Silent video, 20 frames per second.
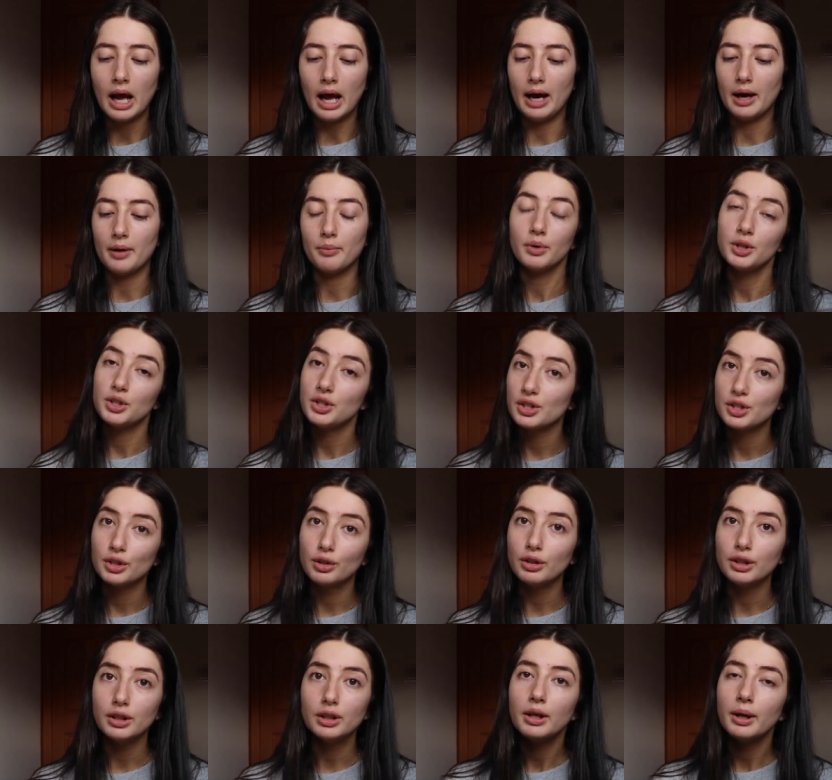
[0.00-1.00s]
um, which is
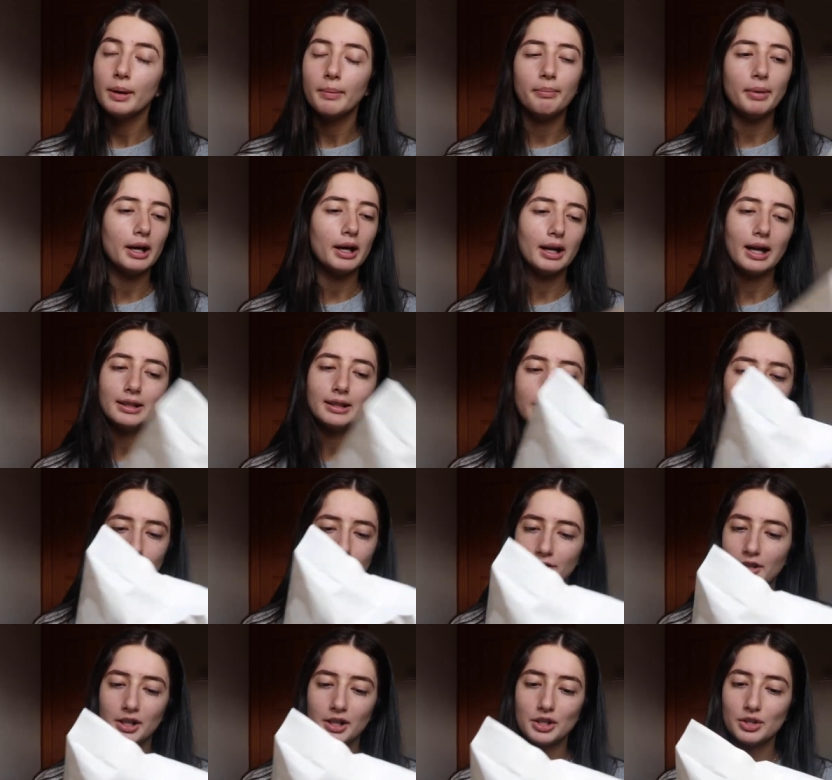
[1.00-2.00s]
good, but I
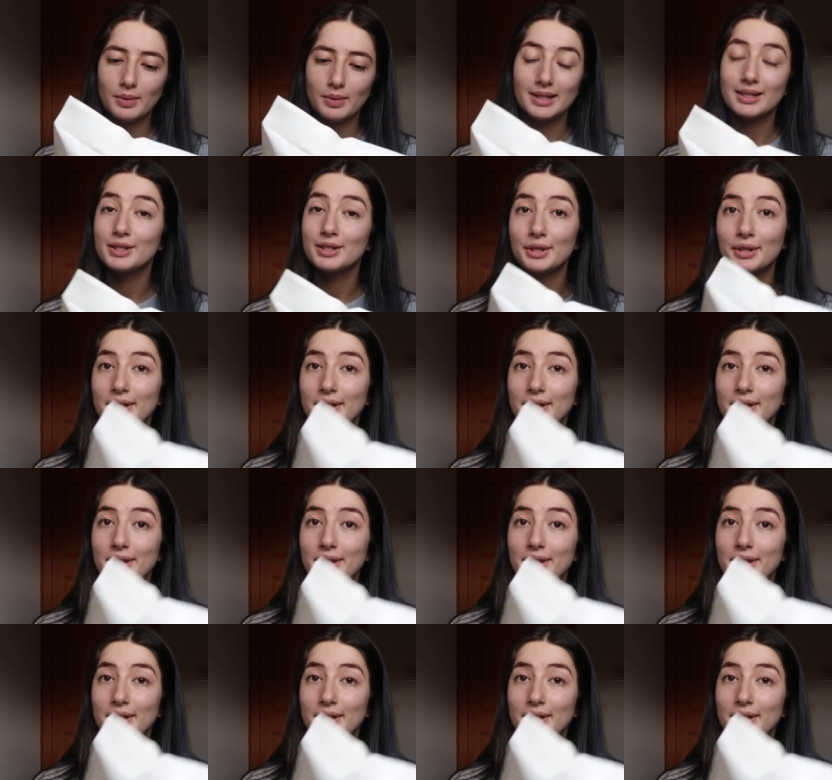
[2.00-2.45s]
love sweet and